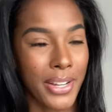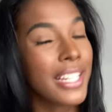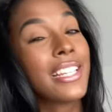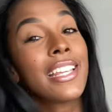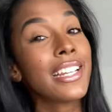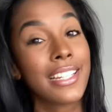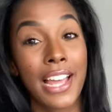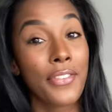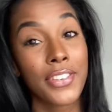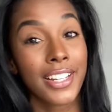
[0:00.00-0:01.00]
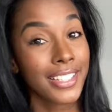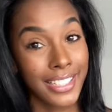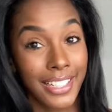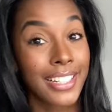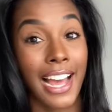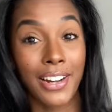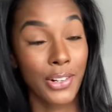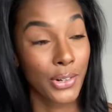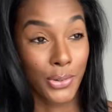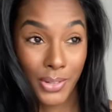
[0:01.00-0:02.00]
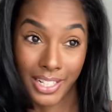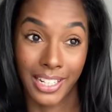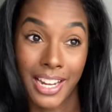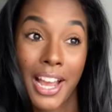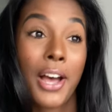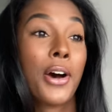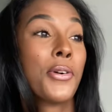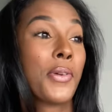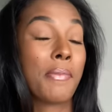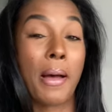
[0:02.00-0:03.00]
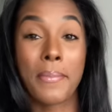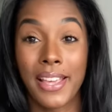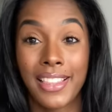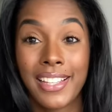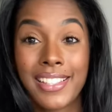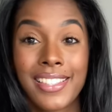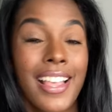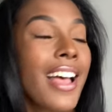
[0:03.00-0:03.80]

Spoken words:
He definitely did not agree with my methods.